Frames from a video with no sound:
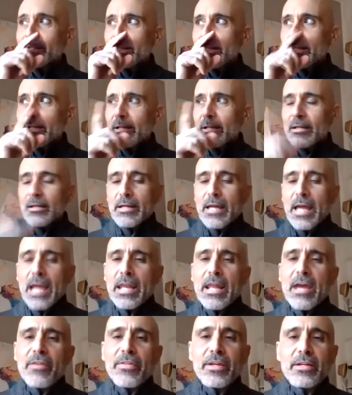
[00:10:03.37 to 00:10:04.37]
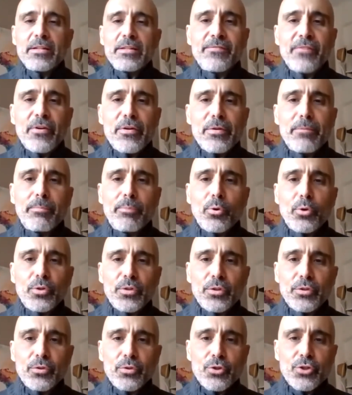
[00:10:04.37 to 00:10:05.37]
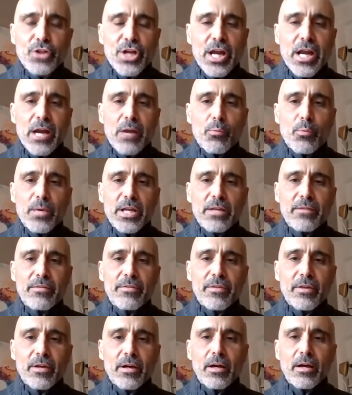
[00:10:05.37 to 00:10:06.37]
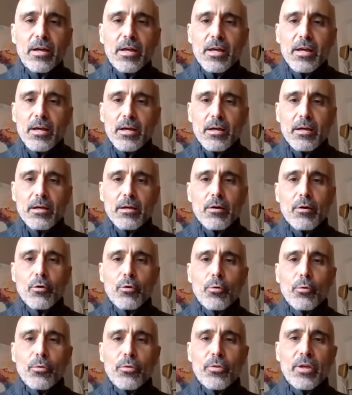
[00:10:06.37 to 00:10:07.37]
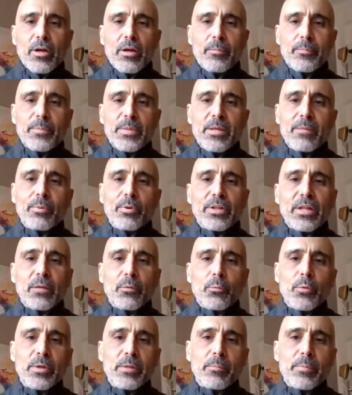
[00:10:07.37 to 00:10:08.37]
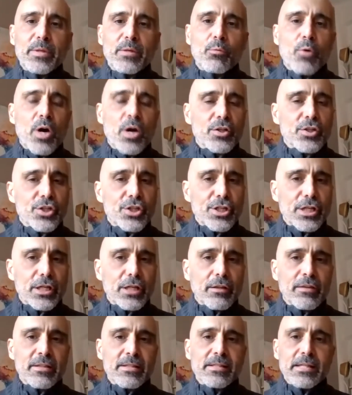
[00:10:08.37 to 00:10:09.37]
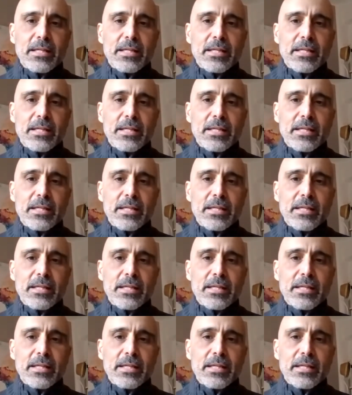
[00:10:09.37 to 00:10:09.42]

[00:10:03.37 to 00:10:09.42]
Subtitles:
and I think it's very important to share with all the people that will be watching this